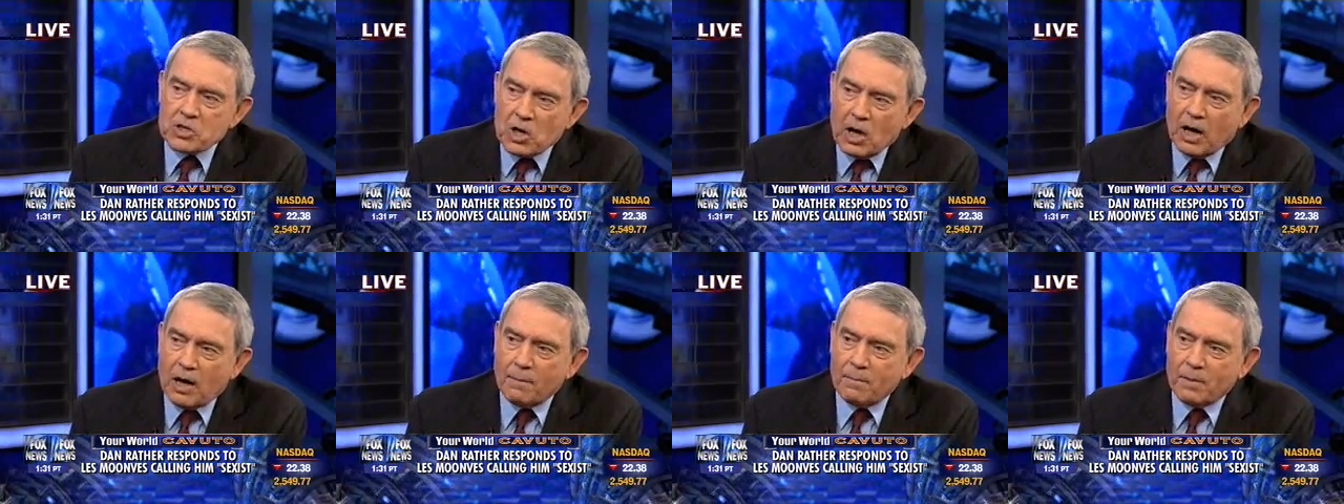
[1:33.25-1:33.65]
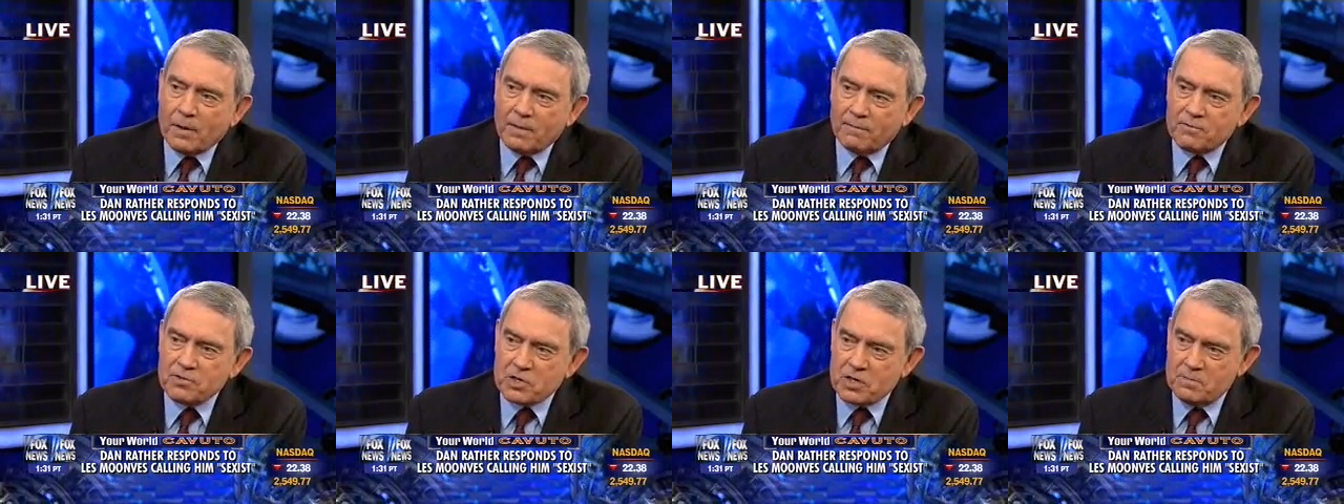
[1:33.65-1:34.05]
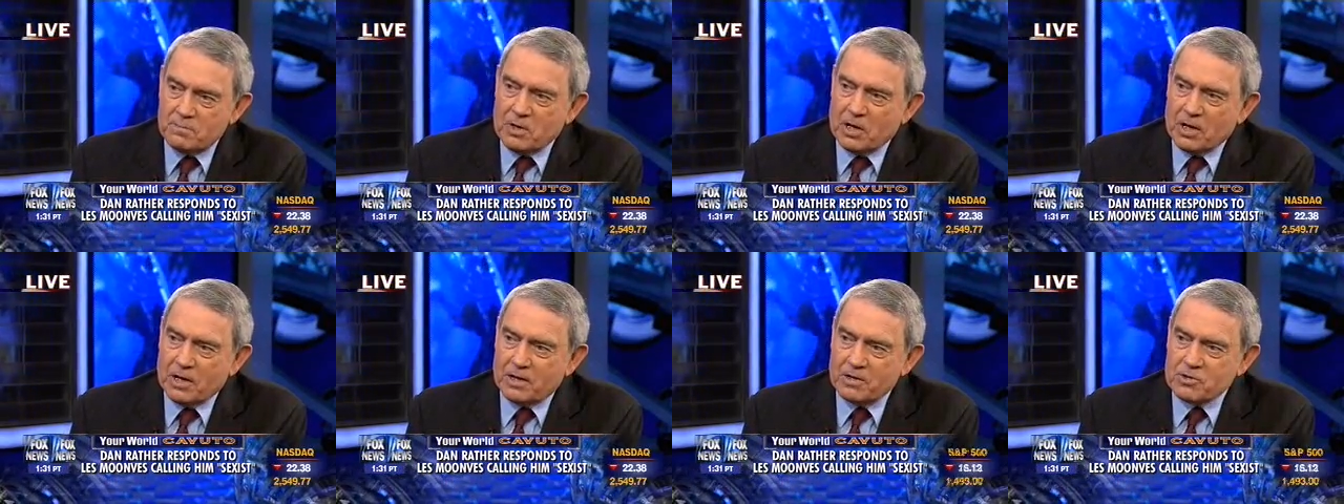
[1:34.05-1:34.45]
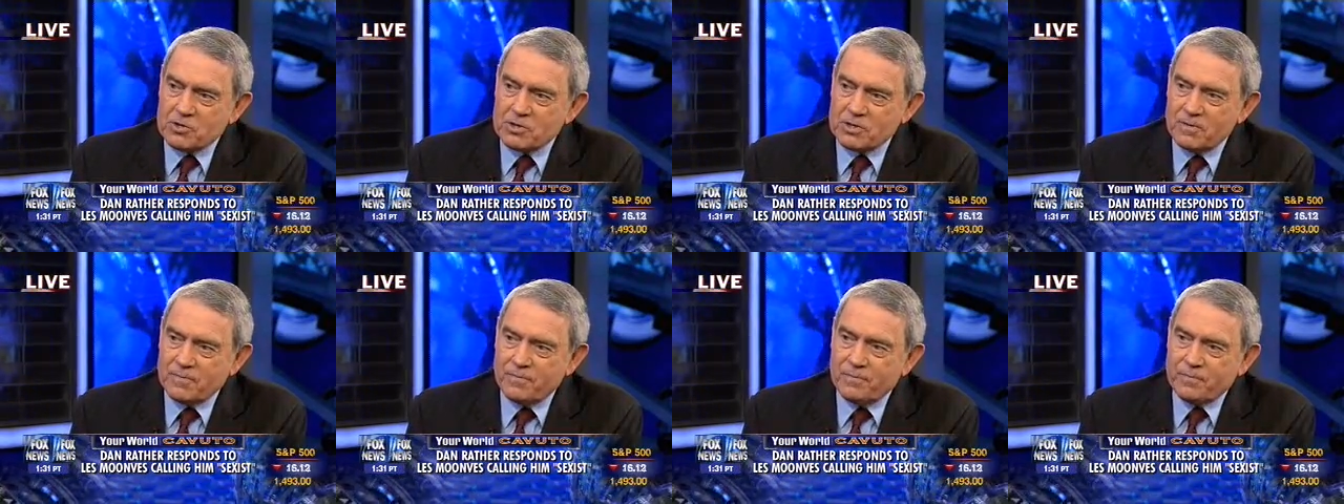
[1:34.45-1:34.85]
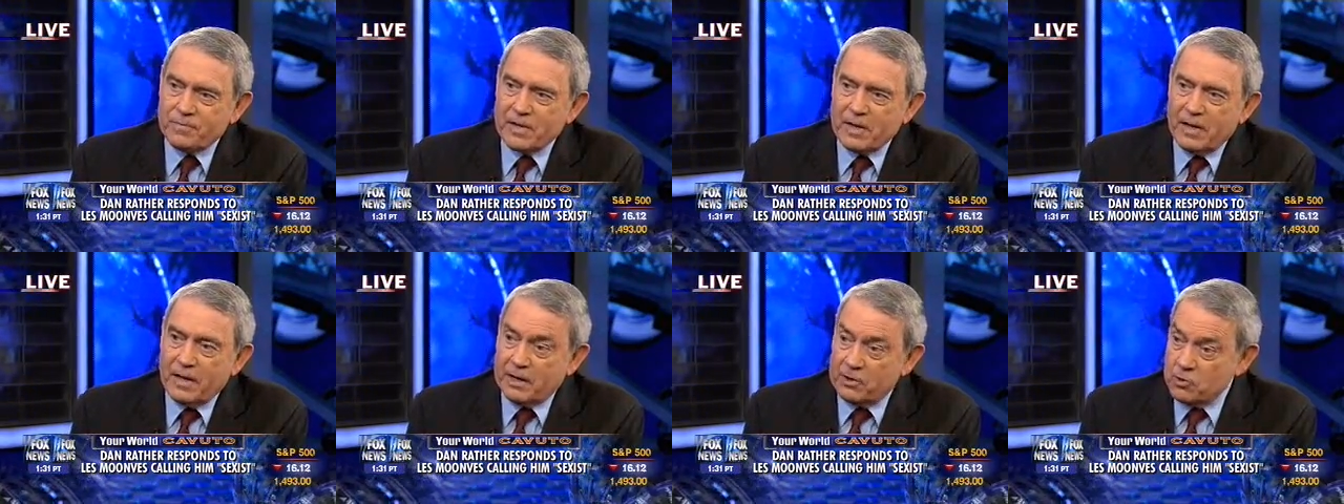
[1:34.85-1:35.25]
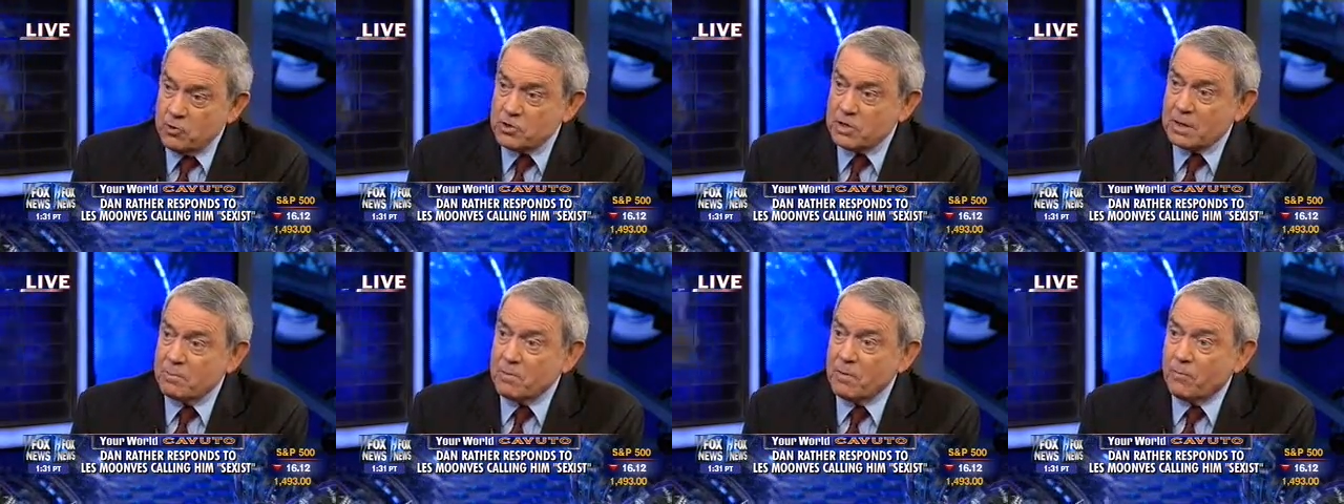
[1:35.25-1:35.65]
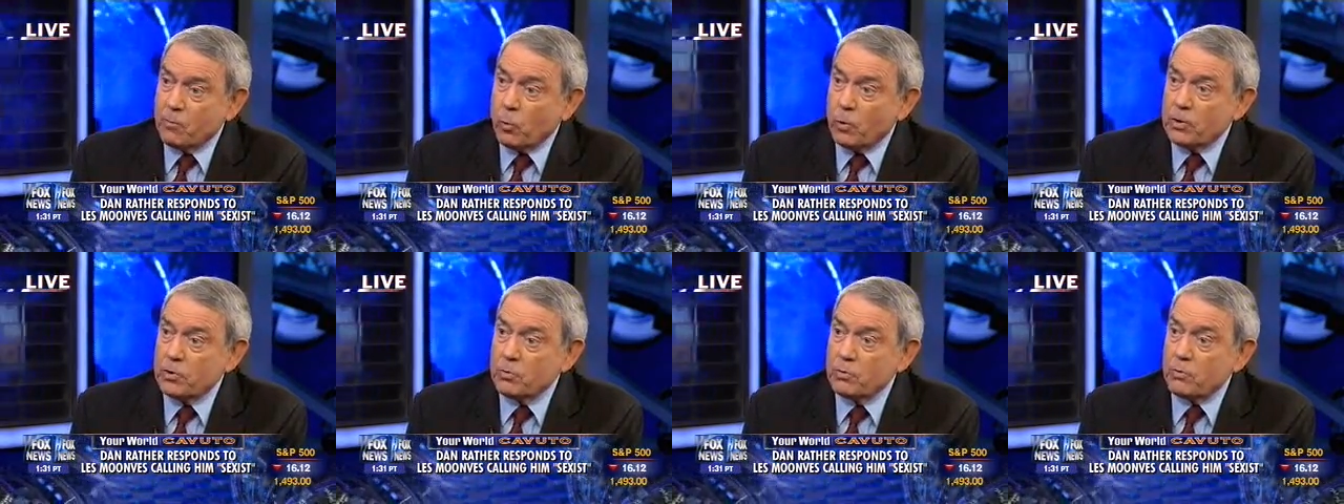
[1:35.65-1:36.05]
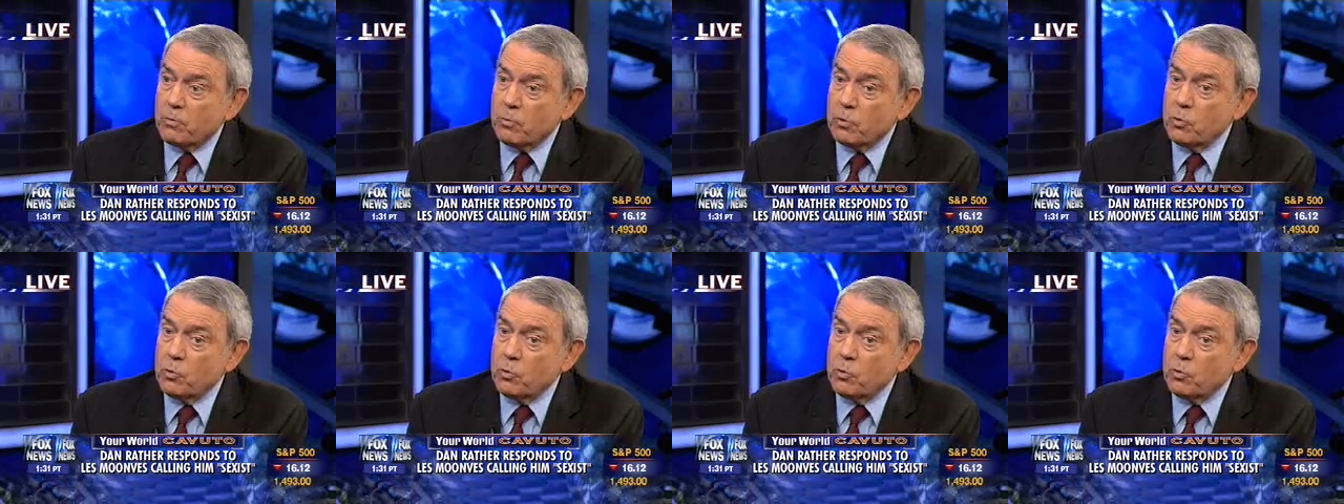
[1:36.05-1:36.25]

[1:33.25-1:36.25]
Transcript: top of CBS. And you said before, you